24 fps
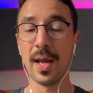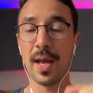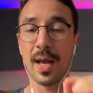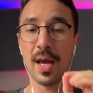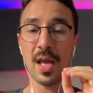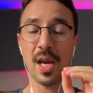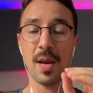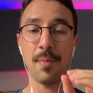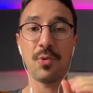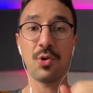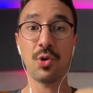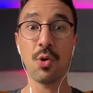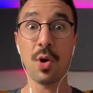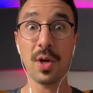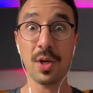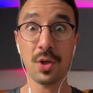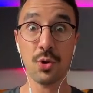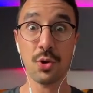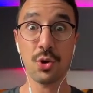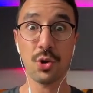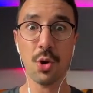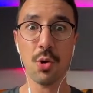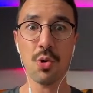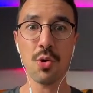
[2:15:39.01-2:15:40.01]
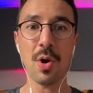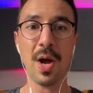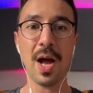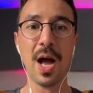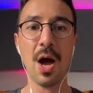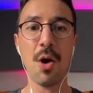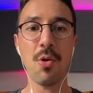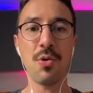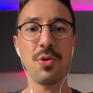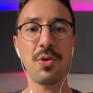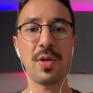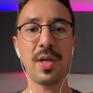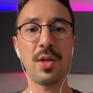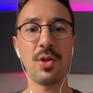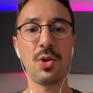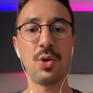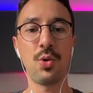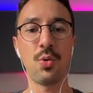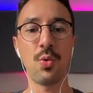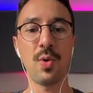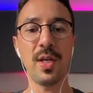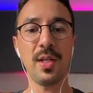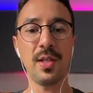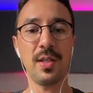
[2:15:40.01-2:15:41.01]
and I'm going to show you how you can
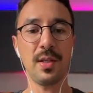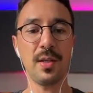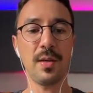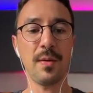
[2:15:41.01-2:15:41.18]
do it.